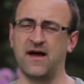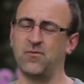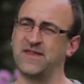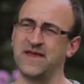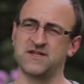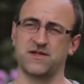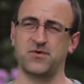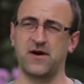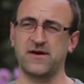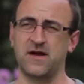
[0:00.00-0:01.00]
We teach the
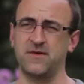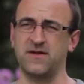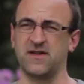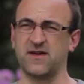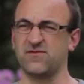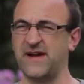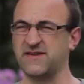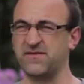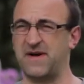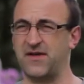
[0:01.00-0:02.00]
programme using a range
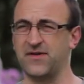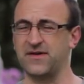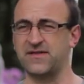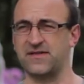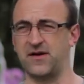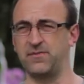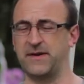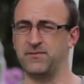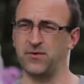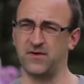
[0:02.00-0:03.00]
of methods, so
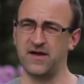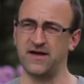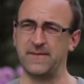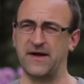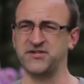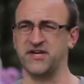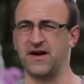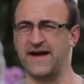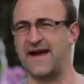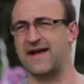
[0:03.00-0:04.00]
people will learn about
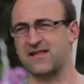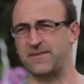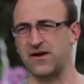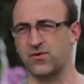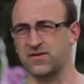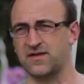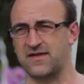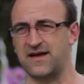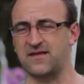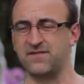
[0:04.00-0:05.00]
GIS, about
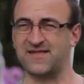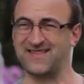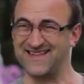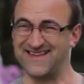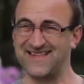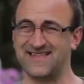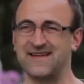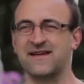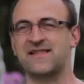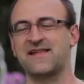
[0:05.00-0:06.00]
quantitative
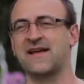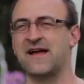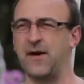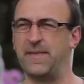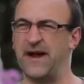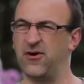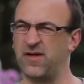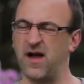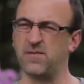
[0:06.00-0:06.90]
statistics, about